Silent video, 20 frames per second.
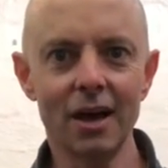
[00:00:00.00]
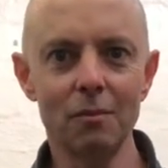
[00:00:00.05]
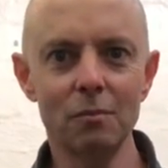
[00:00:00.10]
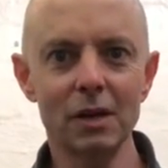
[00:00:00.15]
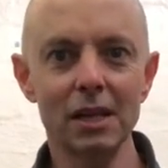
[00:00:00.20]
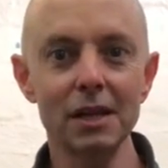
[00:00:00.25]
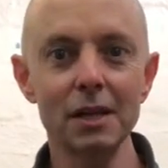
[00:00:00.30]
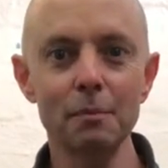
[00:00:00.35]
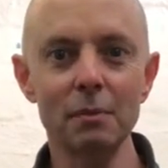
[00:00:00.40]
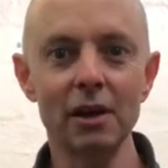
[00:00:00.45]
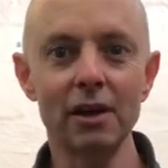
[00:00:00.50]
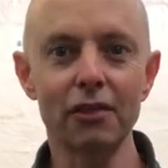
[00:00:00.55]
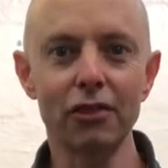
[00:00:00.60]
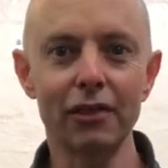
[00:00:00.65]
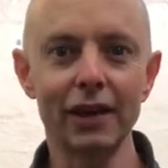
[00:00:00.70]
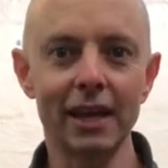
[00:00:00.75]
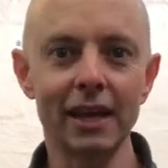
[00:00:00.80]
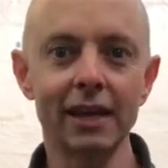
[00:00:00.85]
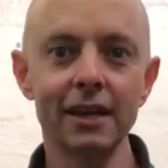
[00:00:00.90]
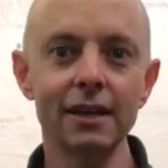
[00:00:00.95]
clipper
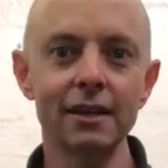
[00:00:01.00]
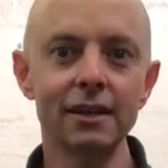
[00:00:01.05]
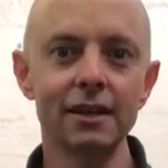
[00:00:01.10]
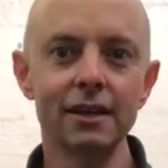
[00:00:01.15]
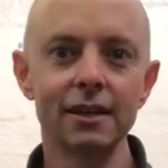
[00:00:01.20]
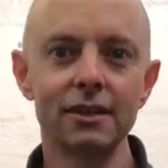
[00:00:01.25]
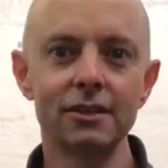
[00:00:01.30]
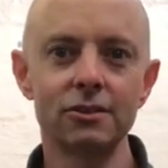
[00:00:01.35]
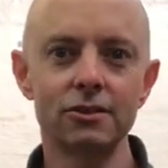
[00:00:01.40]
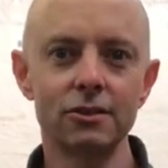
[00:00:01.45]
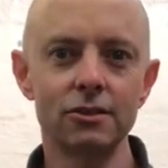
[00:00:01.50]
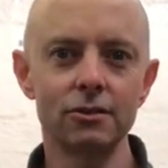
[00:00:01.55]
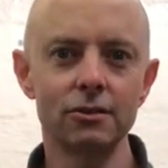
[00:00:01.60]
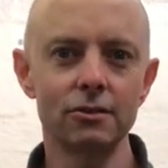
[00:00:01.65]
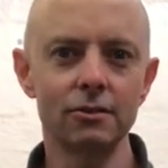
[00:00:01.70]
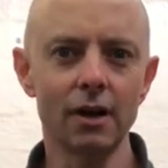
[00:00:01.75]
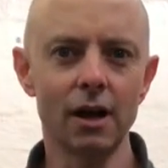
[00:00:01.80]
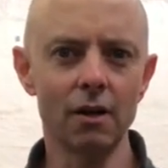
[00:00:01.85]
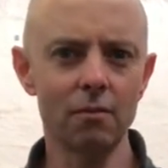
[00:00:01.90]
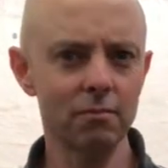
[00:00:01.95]
thingy
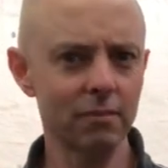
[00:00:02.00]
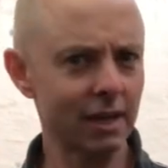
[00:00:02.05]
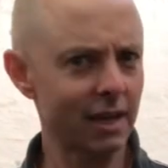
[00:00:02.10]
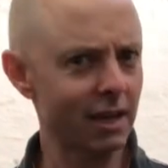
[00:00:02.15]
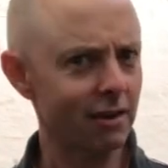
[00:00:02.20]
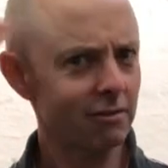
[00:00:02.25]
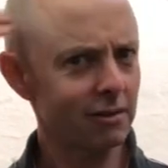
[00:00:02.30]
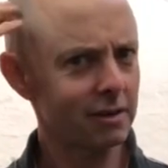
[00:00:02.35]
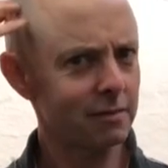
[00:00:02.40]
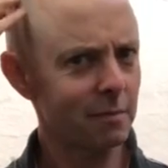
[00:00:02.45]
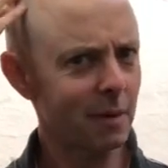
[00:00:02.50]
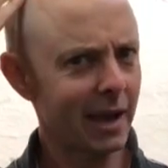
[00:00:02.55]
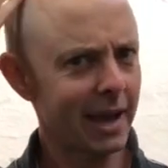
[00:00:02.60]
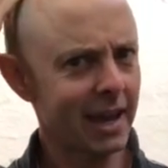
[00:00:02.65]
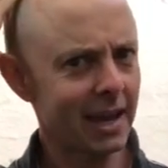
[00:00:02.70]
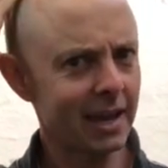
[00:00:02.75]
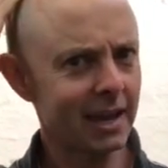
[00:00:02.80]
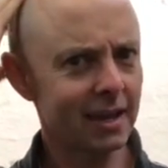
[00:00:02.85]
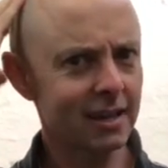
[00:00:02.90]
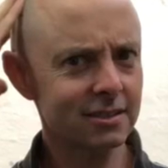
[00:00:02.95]
to get rid of my
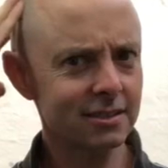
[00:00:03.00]
hairs,